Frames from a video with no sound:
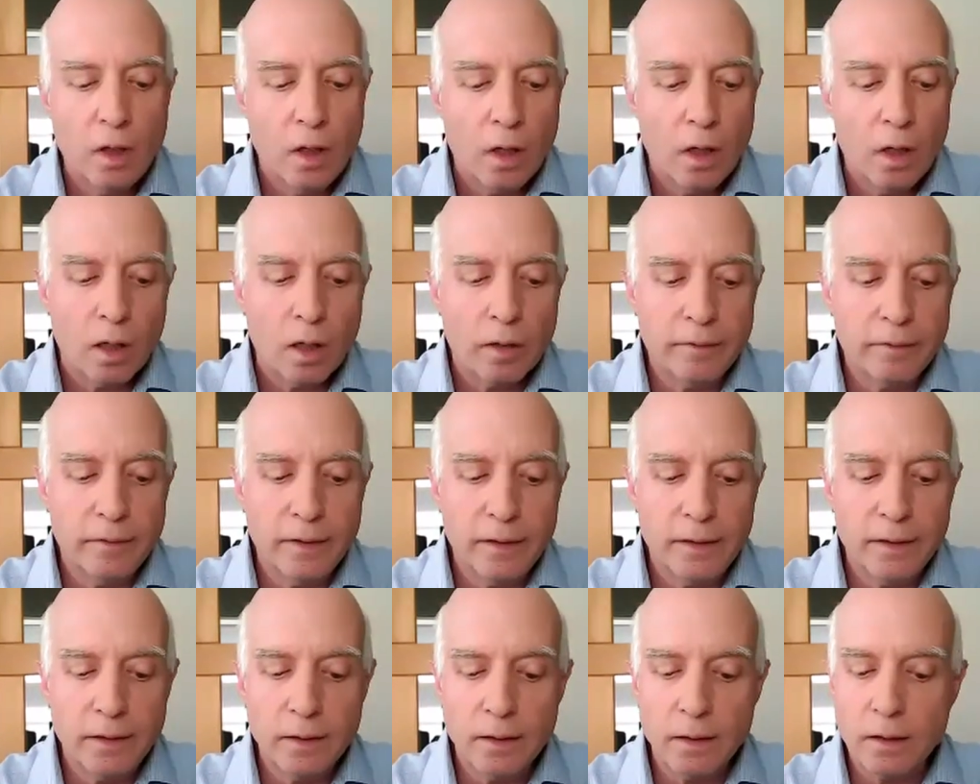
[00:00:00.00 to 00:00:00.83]
on
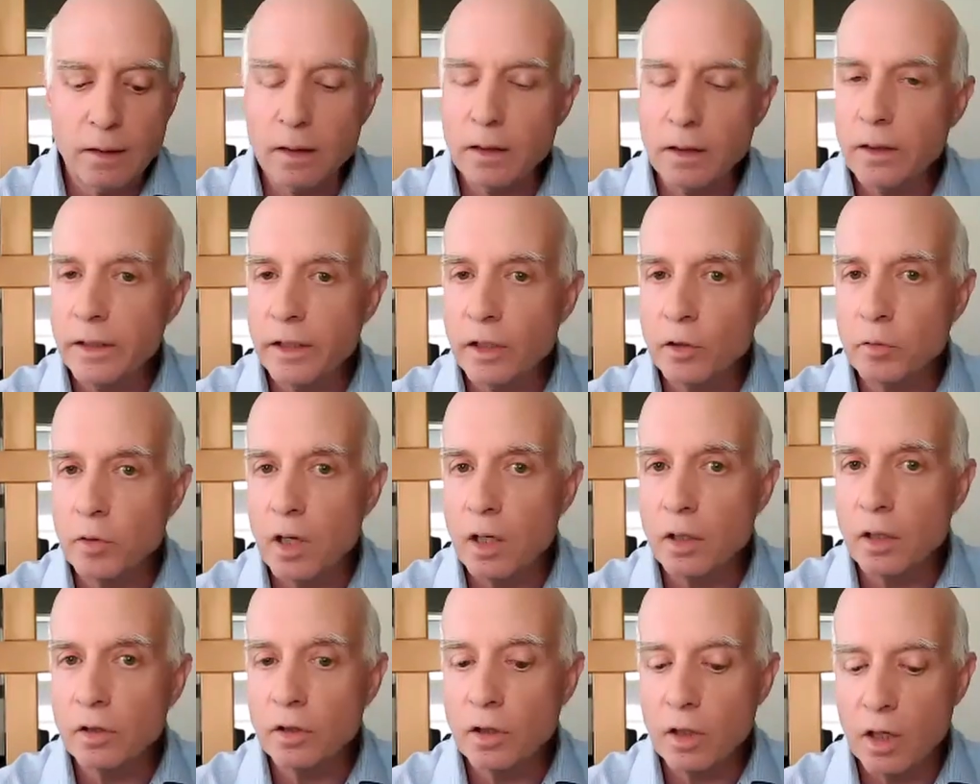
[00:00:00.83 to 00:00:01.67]
the
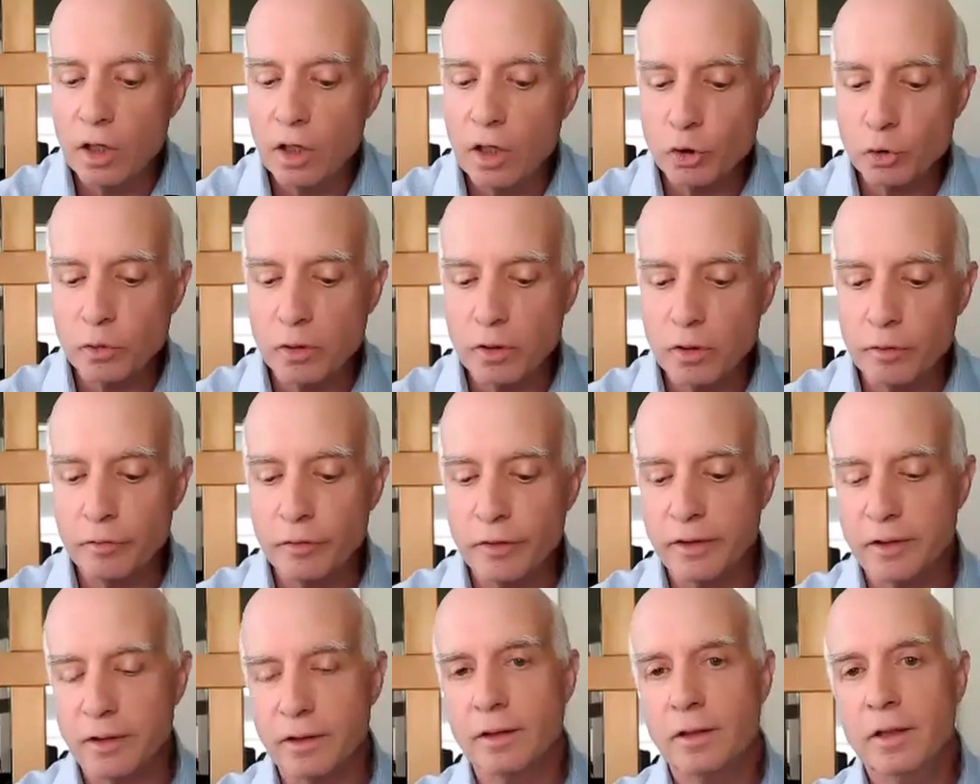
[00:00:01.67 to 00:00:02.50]
Iran-Contra
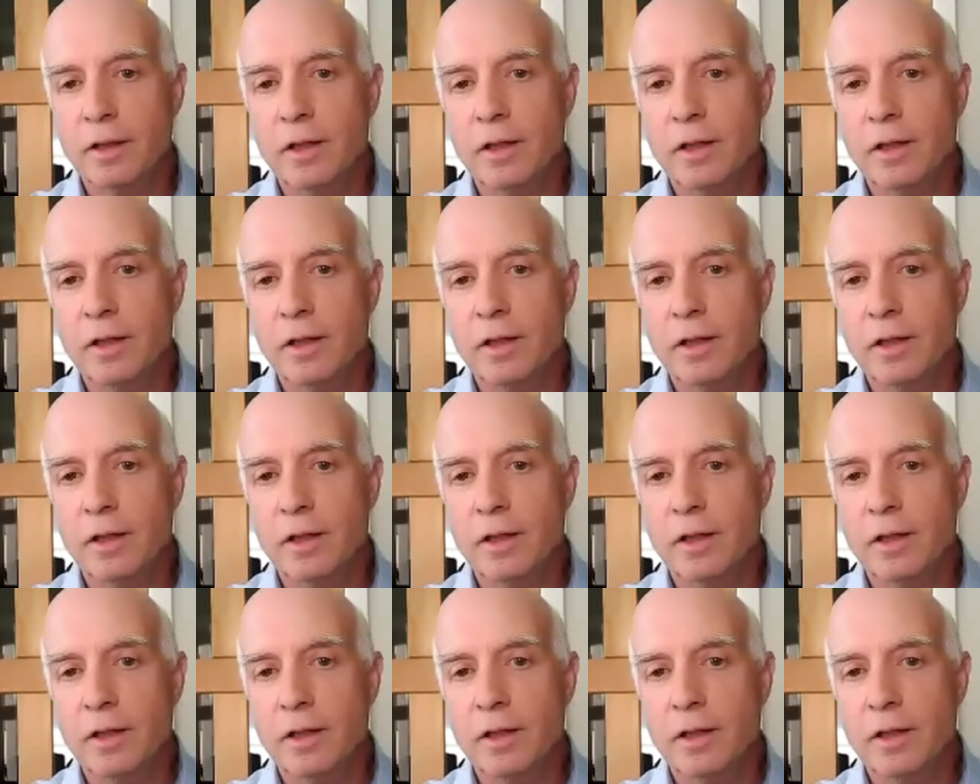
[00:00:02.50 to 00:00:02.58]
affair.